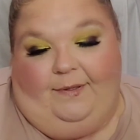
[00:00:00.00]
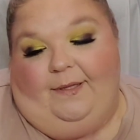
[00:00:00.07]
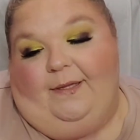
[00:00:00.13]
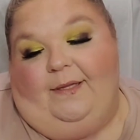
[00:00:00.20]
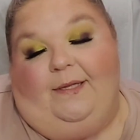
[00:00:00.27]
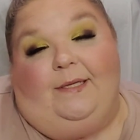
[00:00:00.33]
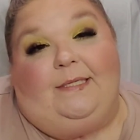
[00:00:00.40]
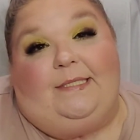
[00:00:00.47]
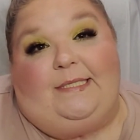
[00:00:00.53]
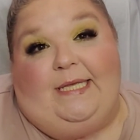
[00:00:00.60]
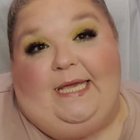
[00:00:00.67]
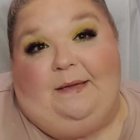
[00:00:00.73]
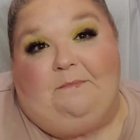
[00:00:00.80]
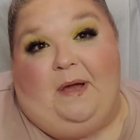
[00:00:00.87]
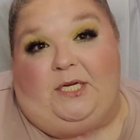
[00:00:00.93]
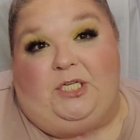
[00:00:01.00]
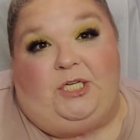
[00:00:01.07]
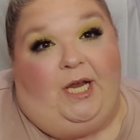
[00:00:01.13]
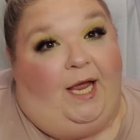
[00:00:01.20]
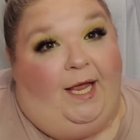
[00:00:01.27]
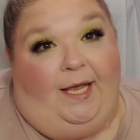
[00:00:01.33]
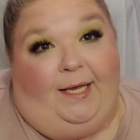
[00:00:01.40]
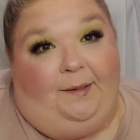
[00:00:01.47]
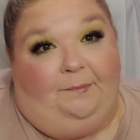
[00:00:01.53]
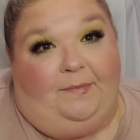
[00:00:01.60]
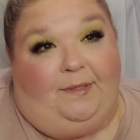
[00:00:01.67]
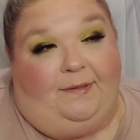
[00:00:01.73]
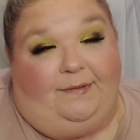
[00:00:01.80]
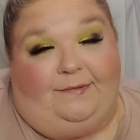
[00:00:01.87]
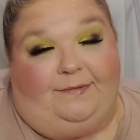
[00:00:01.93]
Seeing my shame.
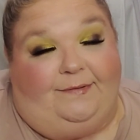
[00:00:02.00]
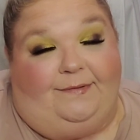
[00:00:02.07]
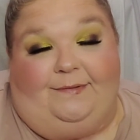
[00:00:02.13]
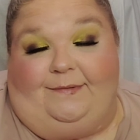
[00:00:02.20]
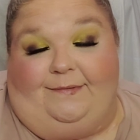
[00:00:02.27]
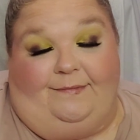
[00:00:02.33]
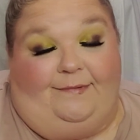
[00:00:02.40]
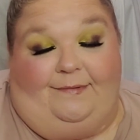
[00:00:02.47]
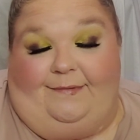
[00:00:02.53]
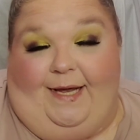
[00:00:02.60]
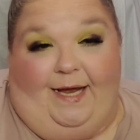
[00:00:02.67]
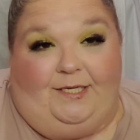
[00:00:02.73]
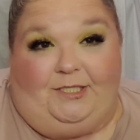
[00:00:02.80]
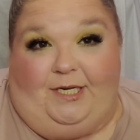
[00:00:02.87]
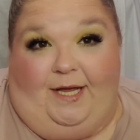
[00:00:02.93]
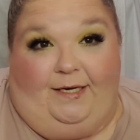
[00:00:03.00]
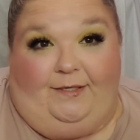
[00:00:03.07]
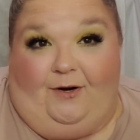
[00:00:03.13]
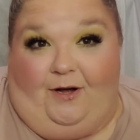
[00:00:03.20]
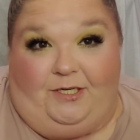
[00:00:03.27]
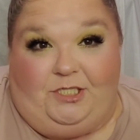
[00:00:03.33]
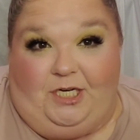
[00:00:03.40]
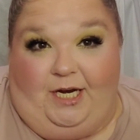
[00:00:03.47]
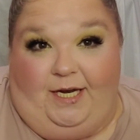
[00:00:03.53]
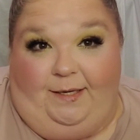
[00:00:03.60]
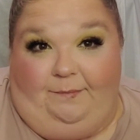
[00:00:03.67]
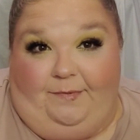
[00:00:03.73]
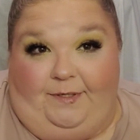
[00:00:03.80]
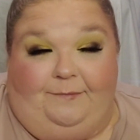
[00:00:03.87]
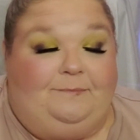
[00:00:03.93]
Hashtag not shamed.
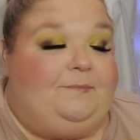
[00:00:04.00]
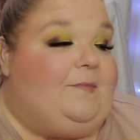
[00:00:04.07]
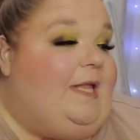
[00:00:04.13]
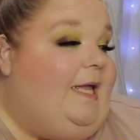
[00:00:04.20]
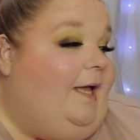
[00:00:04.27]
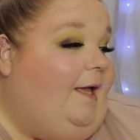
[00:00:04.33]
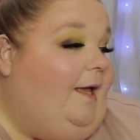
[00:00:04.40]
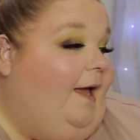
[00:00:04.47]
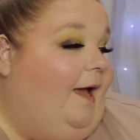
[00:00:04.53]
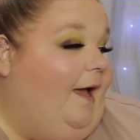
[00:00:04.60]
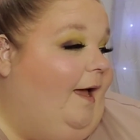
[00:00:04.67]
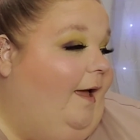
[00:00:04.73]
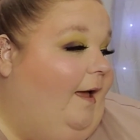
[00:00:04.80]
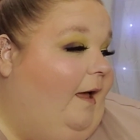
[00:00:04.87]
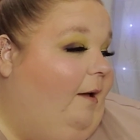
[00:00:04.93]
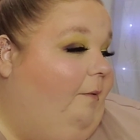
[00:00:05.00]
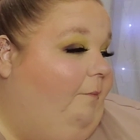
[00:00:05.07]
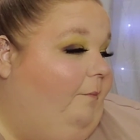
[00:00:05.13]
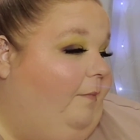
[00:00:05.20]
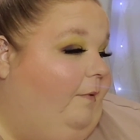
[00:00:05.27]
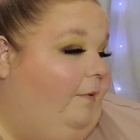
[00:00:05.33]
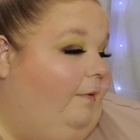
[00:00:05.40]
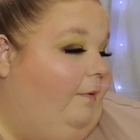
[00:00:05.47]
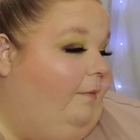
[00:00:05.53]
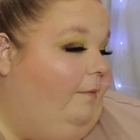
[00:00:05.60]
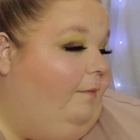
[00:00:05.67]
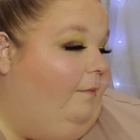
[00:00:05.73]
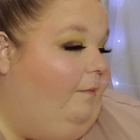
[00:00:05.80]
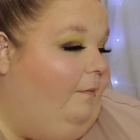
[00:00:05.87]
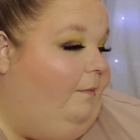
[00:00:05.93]

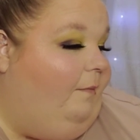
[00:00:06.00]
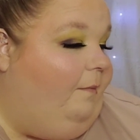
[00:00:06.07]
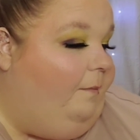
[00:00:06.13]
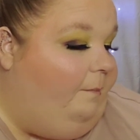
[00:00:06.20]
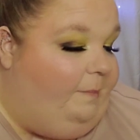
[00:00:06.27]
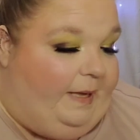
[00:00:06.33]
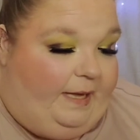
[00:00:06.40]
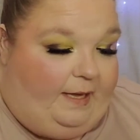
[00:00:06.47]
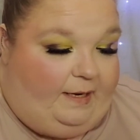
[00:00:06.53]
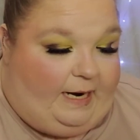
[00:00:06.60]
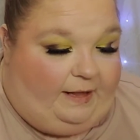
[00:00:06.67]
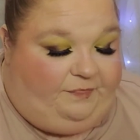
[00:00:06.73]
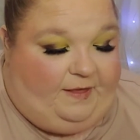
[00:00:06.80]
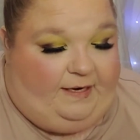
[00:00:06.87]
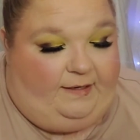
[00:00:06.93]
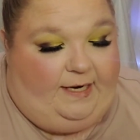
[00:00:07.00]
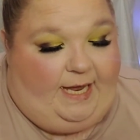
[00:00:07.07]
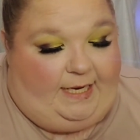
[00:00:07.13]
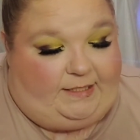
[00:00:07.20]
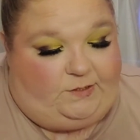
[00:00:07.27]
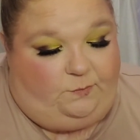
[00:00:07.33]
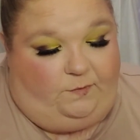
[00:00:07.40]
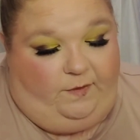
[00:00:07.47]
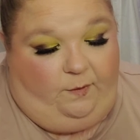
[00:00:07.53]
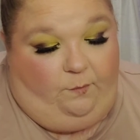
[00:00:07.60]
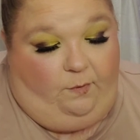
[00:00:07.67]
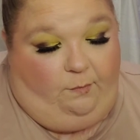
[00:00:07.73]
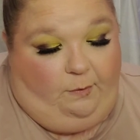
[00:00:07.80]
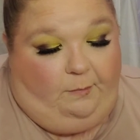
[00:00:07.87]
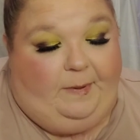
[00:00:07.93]
But I think next one that we will
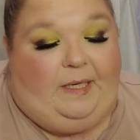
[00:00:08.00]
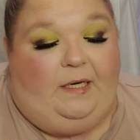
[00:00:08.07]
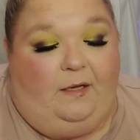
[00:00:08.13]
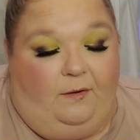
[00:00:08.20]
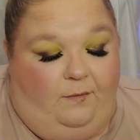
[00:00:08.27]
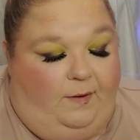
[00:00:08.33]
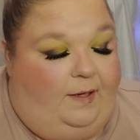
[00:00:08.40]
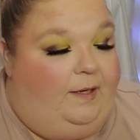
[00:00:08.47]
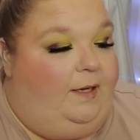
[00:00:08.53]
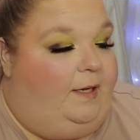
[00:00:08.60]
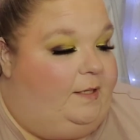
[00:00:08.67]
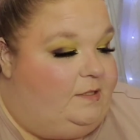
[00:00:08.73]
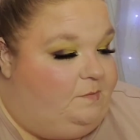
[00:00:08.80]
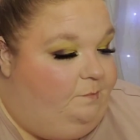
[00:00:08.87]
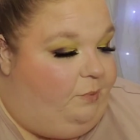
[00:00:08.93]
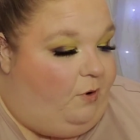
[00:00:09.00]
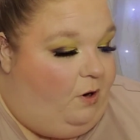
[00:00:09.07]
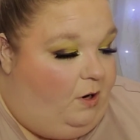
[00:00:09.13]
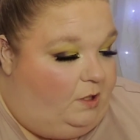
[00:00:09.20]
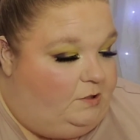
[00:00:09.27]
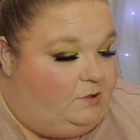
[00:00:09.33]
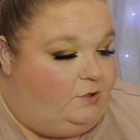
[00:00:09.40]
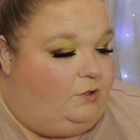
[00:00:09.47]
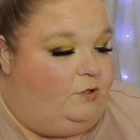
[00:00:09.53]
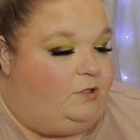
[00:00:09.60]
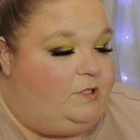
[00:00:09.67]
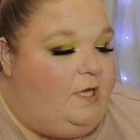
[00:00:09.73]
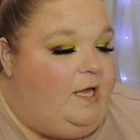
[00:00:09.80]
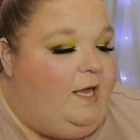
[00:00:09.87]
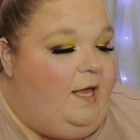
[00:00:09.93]
be doing is bronzers.
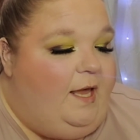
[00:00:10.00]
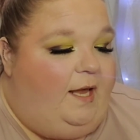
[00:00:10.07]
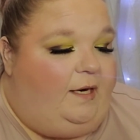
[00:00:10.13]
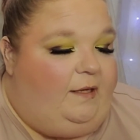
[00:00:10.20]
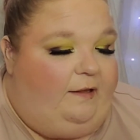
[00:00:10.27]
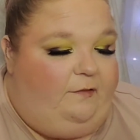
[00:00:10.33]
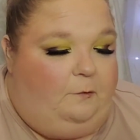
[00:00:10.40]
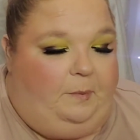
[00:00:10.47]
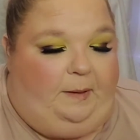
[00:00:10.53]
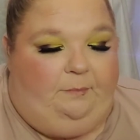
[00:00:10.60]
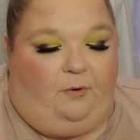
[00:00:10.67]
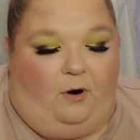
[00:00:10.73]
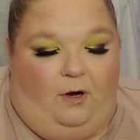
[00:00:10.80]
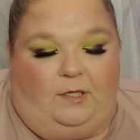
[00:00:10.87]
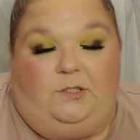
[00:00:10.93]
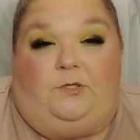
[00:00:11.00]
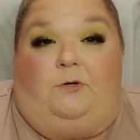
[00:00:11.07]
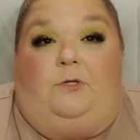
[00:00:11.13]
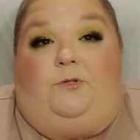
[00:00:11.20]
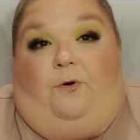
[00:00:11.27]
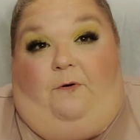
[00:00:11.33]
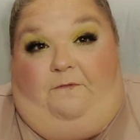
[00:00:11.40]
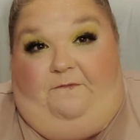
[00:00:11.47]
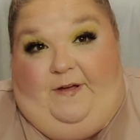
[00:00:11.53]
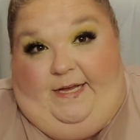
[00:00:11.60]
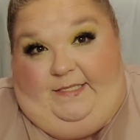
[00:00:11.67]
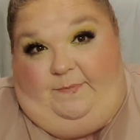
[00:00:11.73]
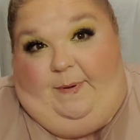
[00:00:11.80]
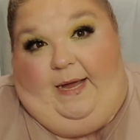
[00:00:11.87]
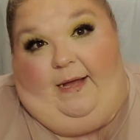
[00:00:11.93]
It'll either be bronzers or face
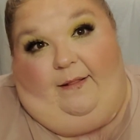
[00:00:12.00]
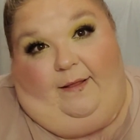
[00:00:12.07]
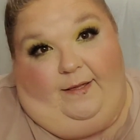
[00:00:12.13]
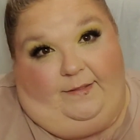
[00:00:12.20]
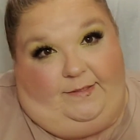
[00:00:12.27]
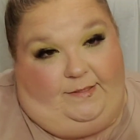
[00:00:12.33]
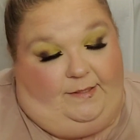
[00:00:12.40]
palettes.